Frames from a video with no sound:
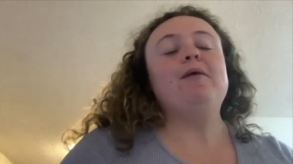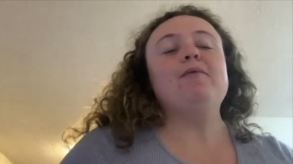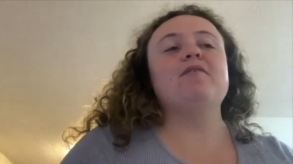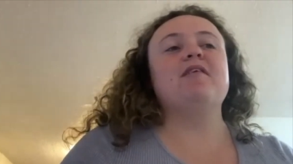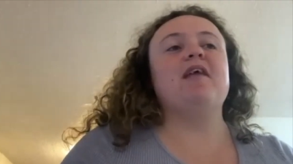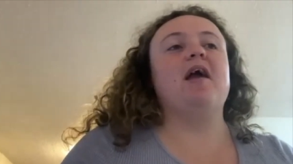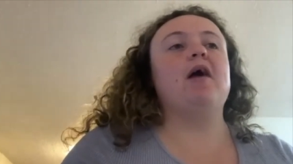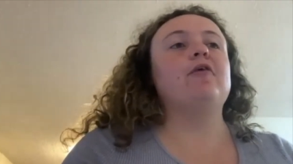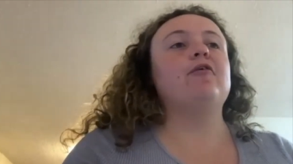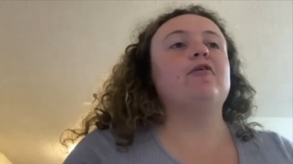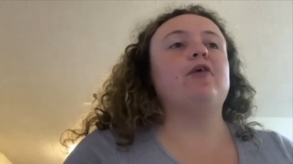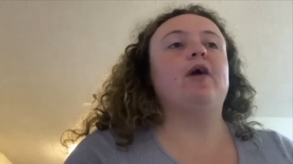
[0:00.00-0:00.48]
was
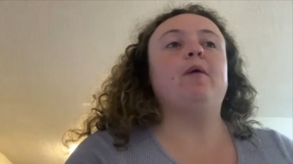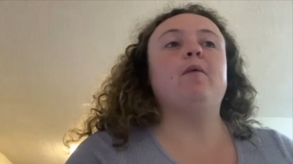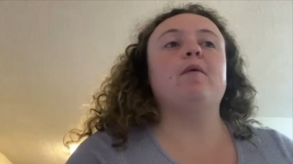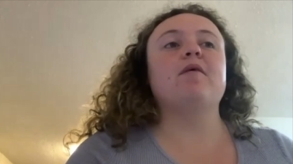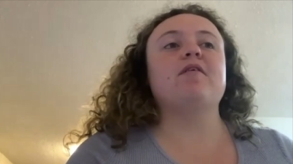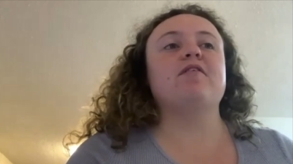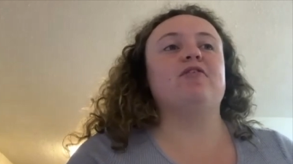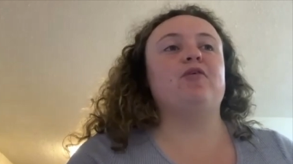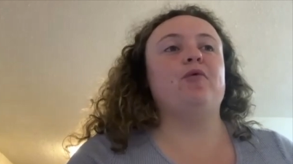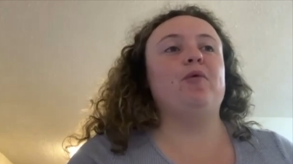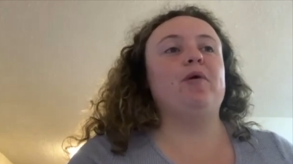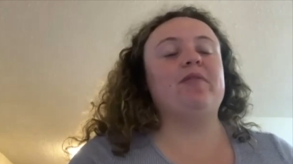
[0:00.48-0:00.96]
younger, I
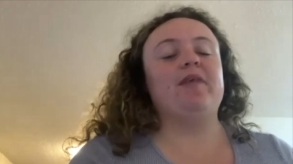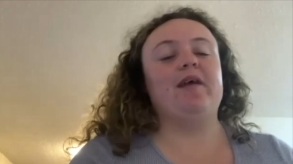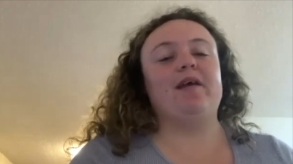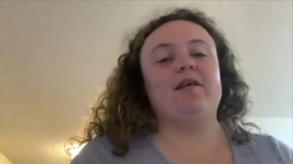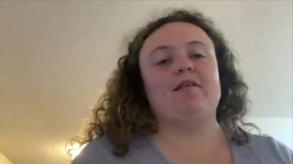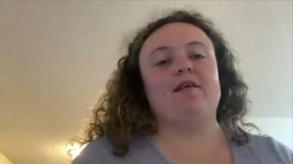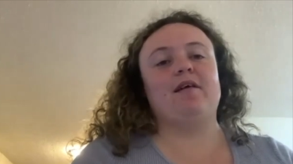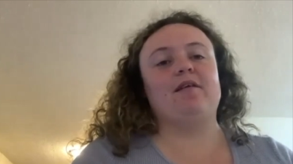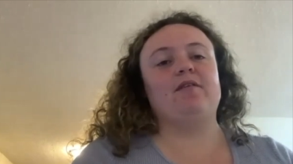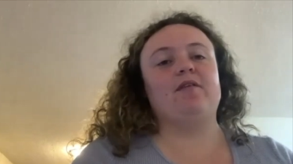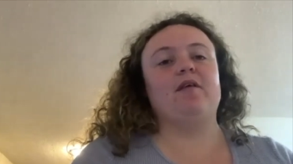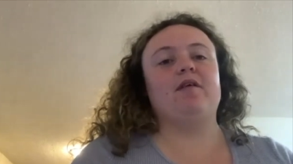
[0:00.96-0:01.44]
wasn't doing things
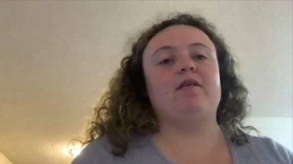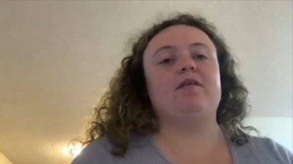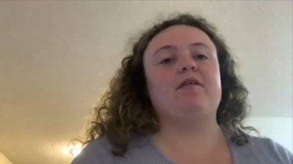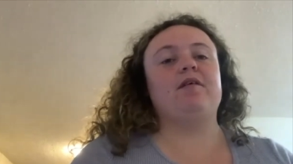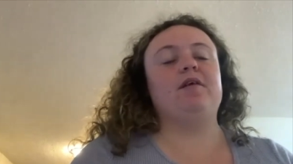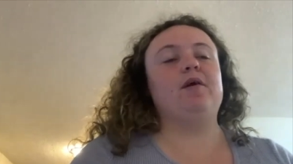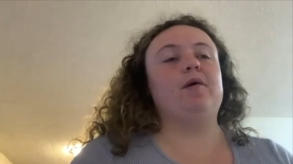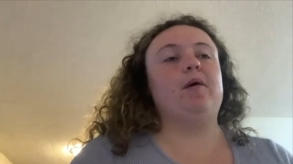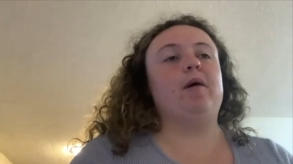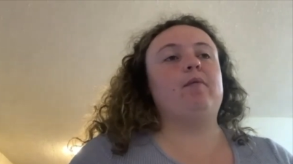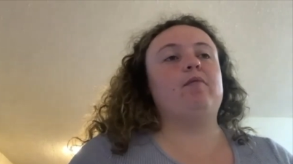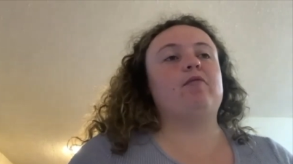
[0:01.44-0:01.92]
like this. You
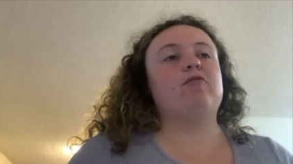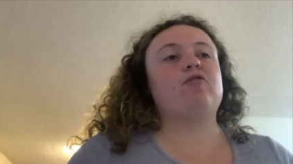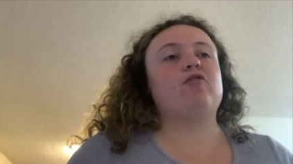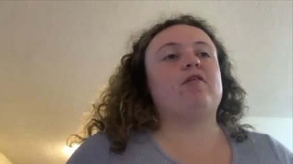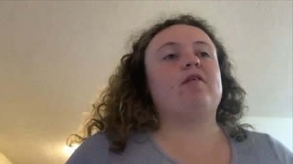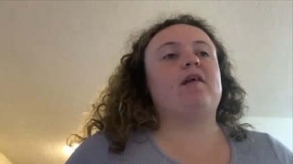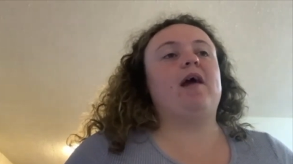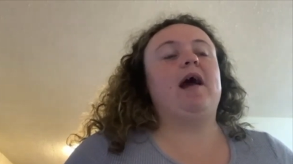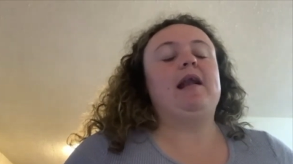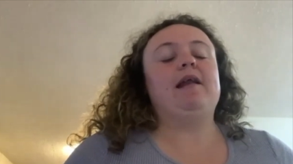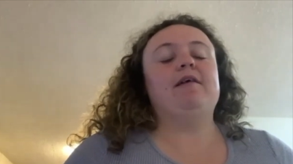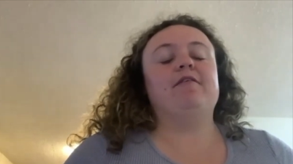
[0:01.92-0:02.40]
know, I was just
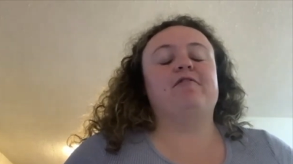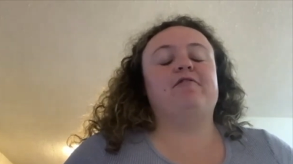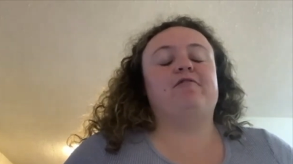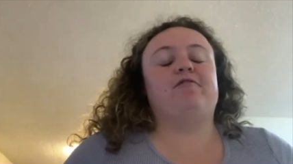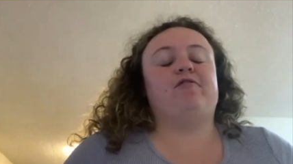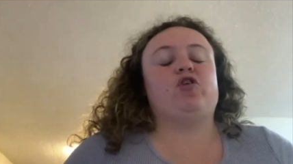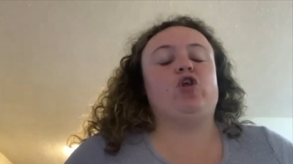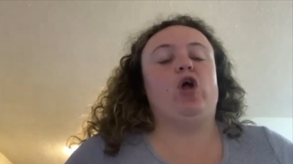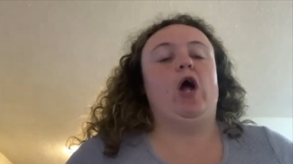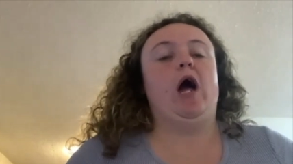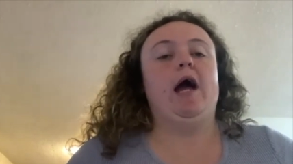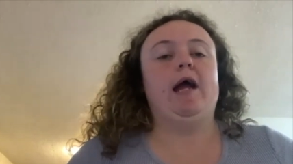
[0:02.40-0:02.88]
kind of
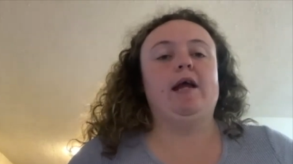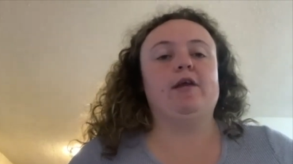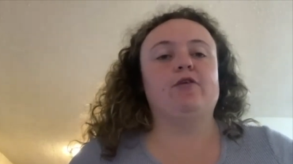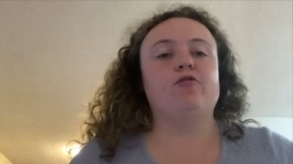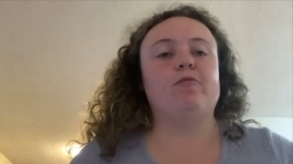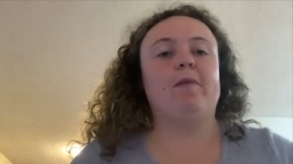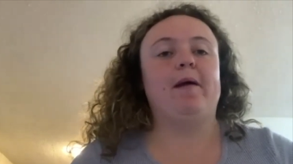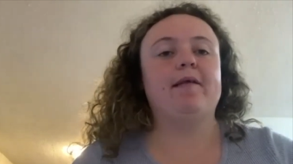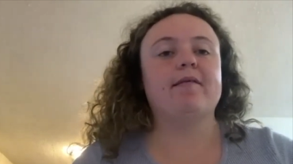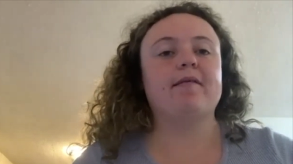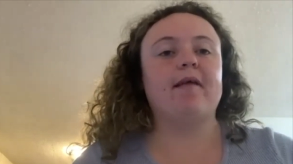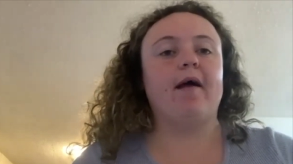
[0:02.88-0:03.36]
shy to
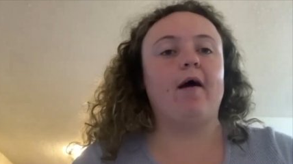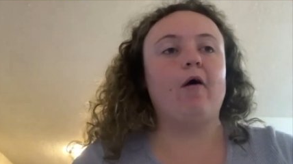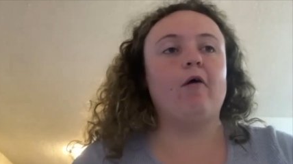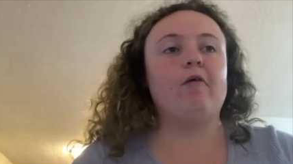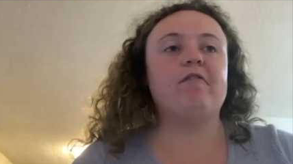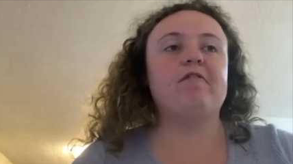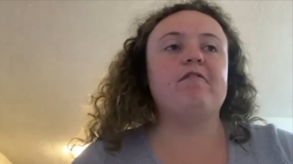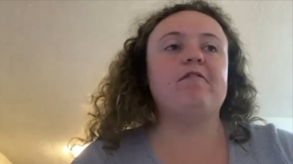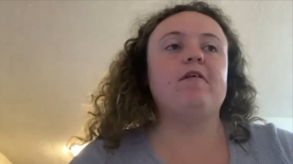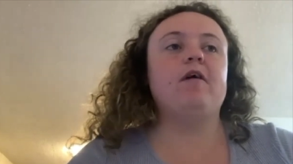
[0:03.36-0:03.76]
myself.